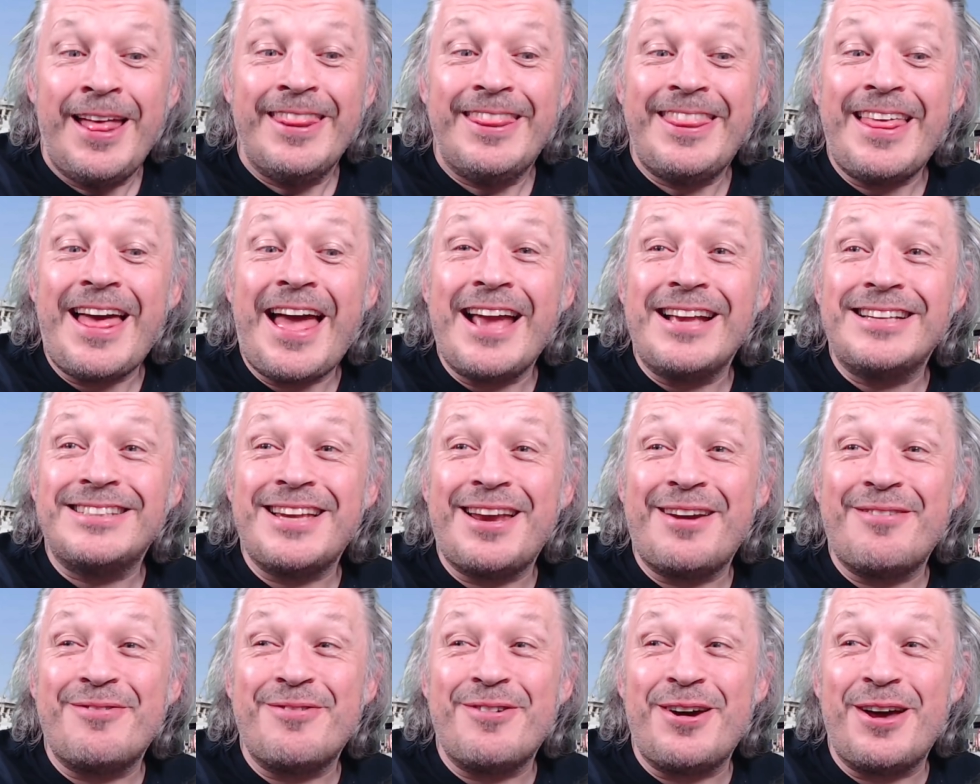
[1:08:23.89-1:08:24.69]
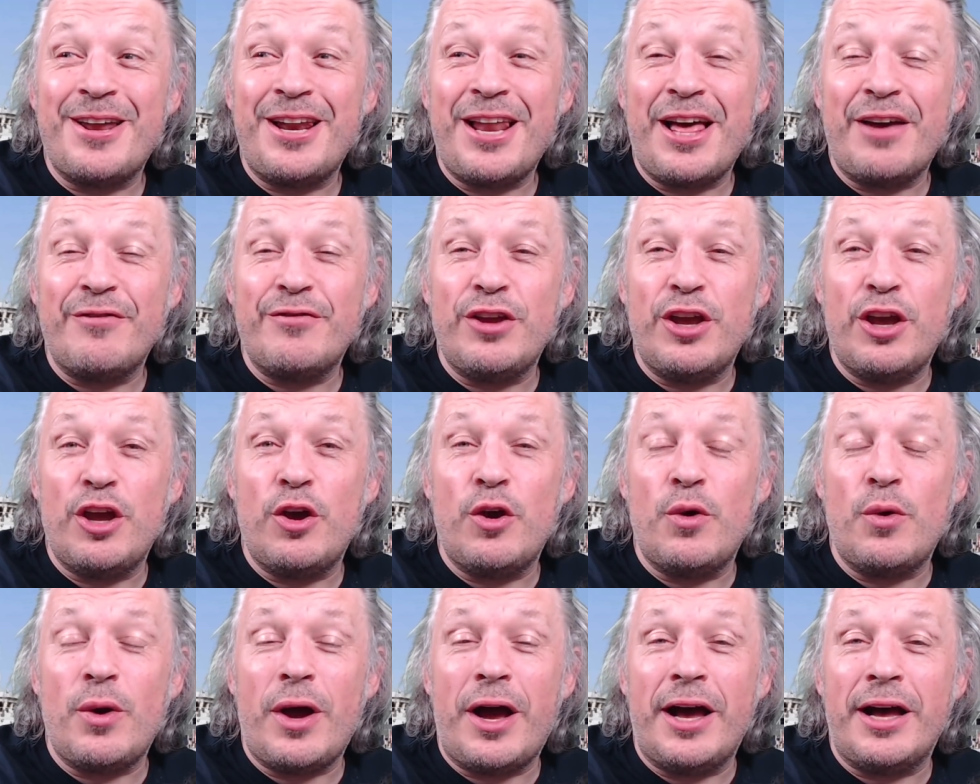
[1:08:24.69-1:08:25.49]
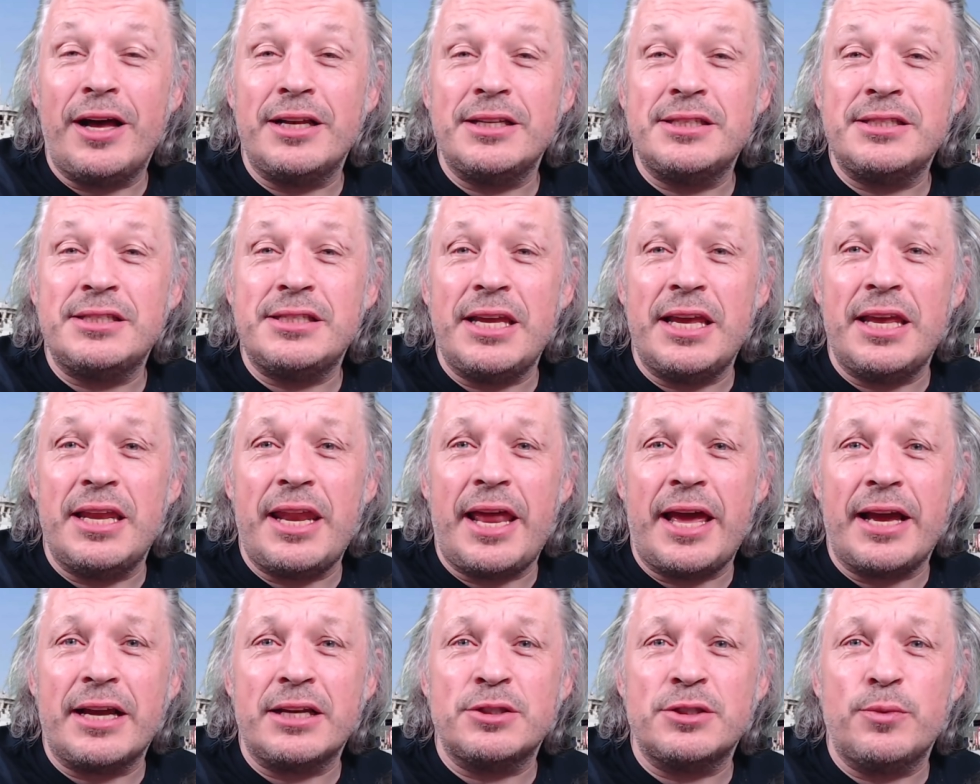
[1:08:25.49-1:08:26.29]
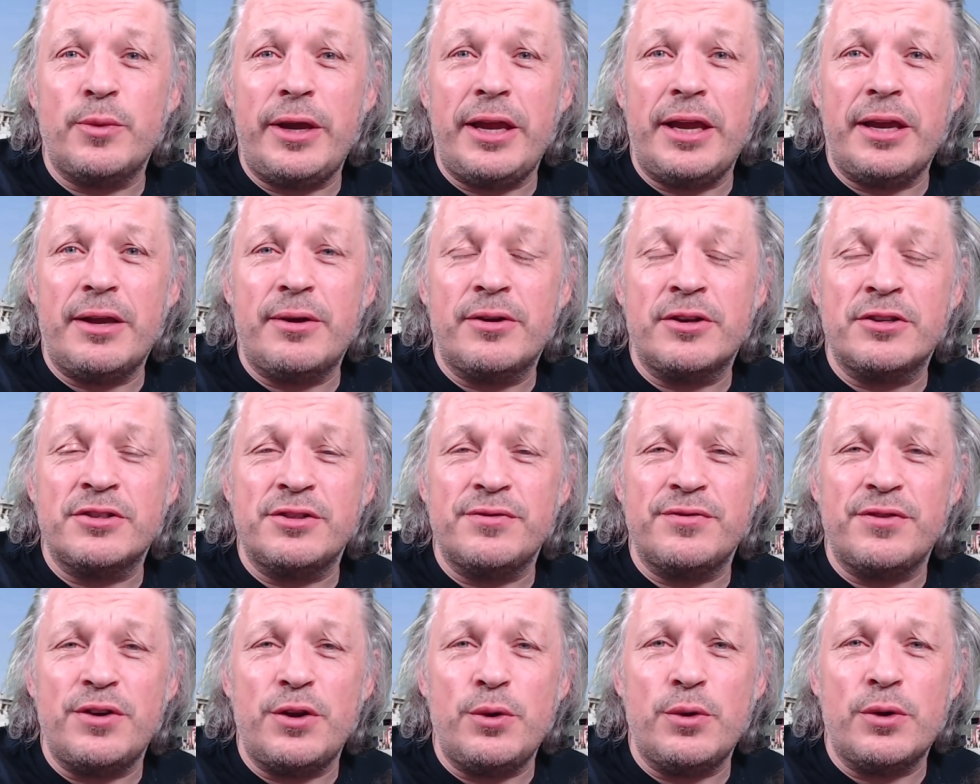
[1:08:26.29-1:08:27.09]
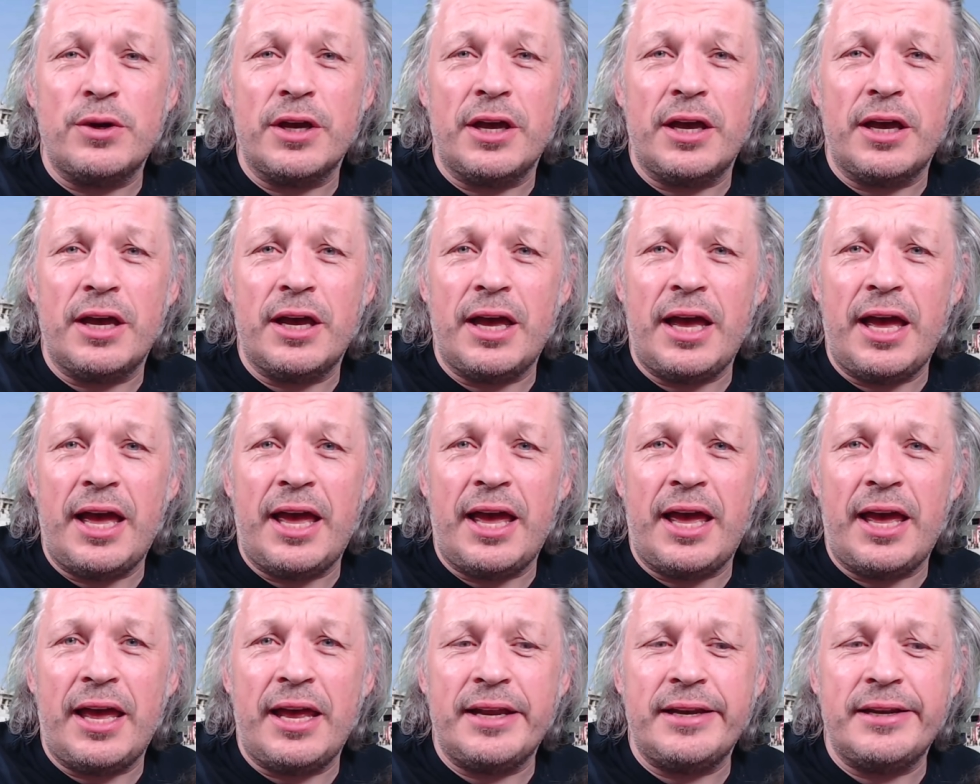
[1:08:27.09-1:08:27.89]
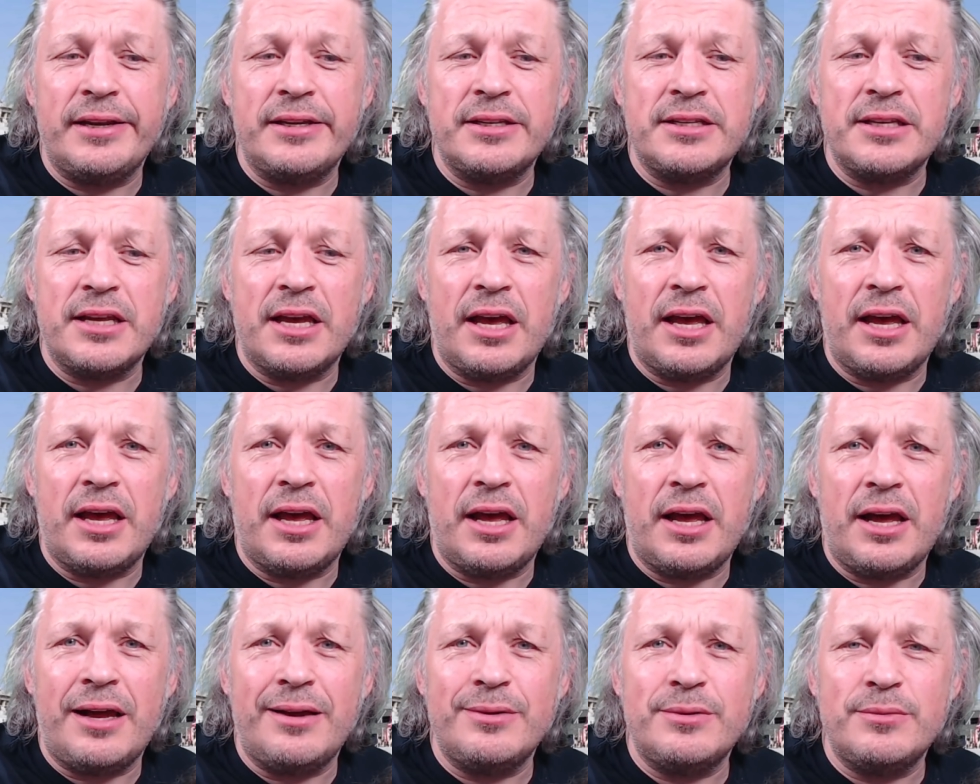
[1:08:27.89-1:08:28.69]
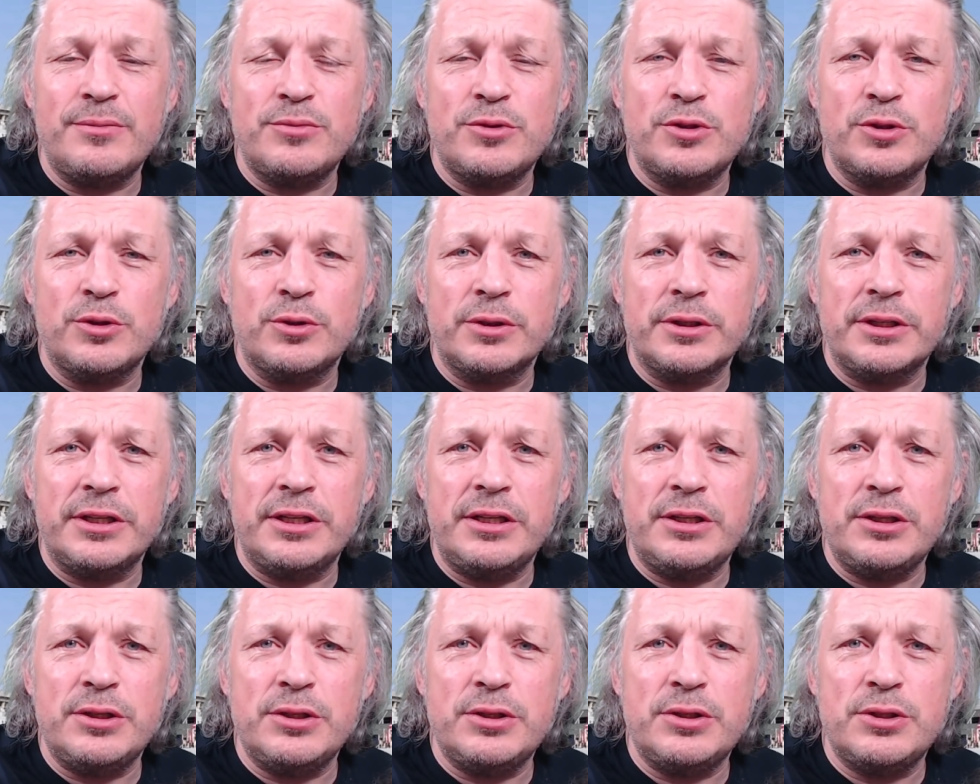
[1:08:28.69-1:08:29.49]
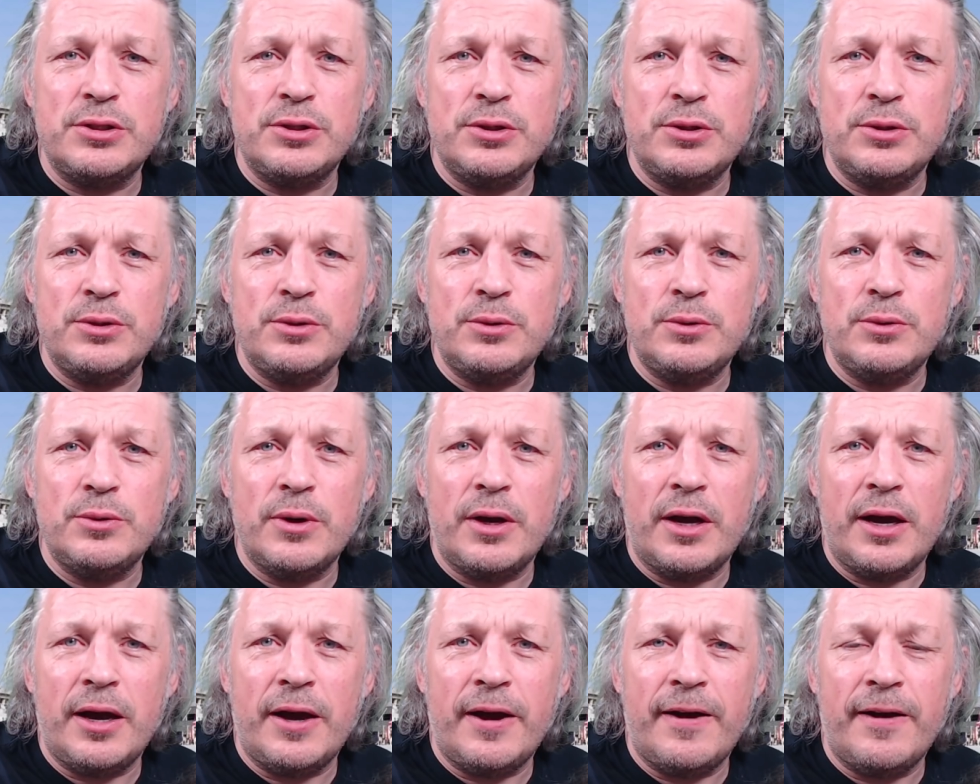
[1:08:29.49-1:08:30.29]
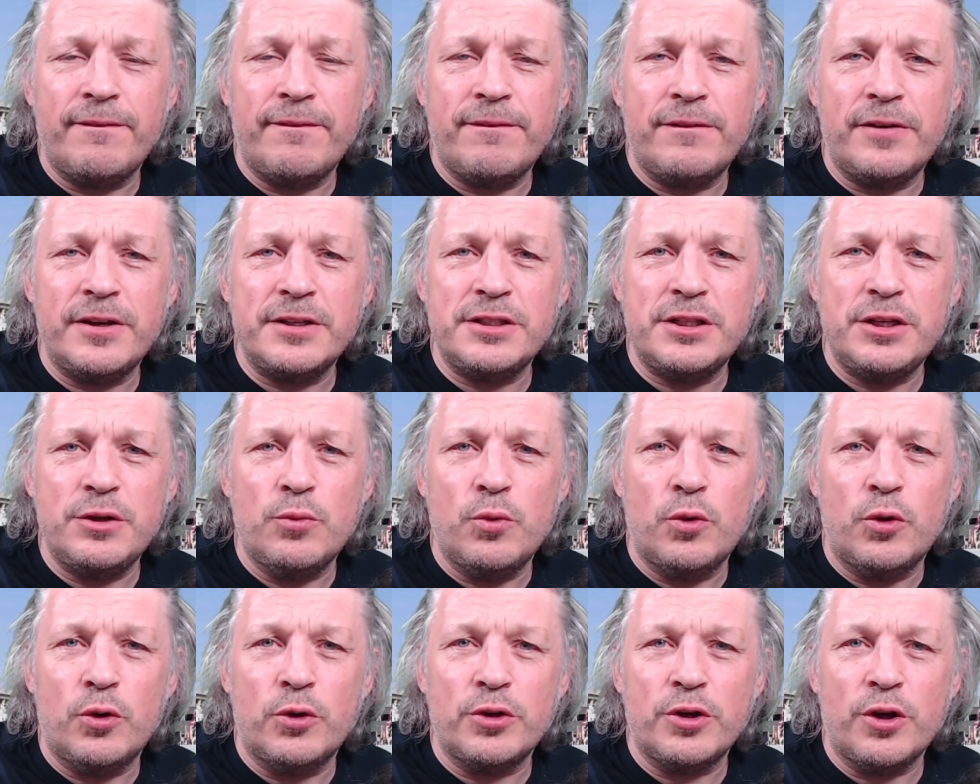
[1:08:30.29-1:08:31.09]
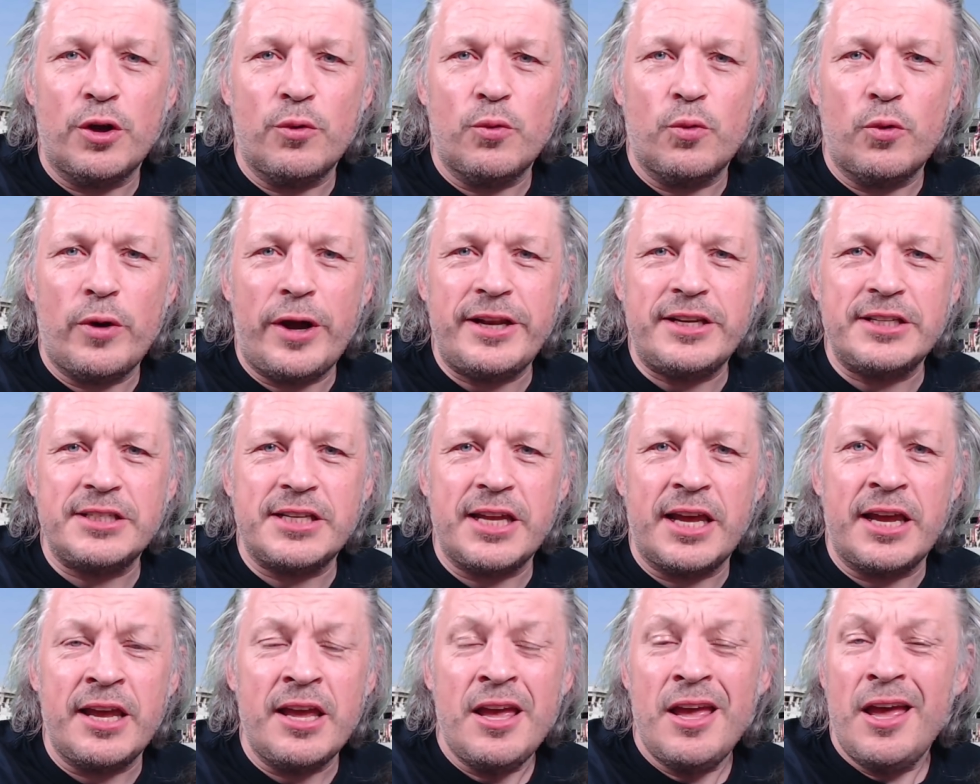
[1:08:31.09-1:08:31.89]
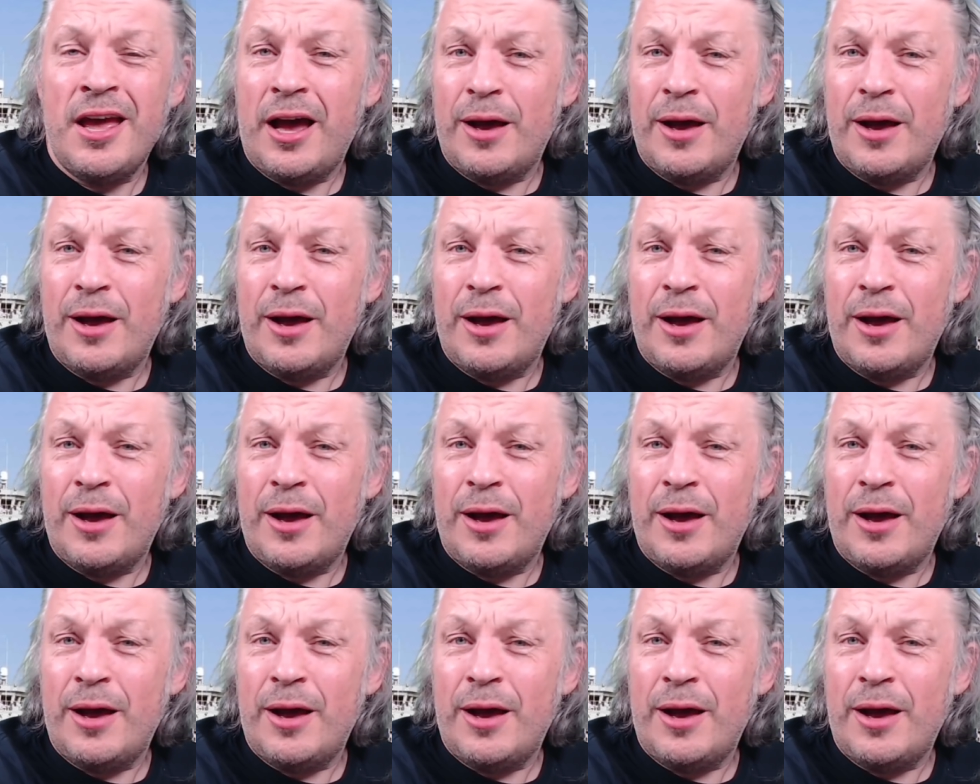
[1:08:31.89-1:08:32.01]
Thanks, everyone. Love you. I'll see you next week, Snooker. And I'm talking to Felicity Ward on Wednesday.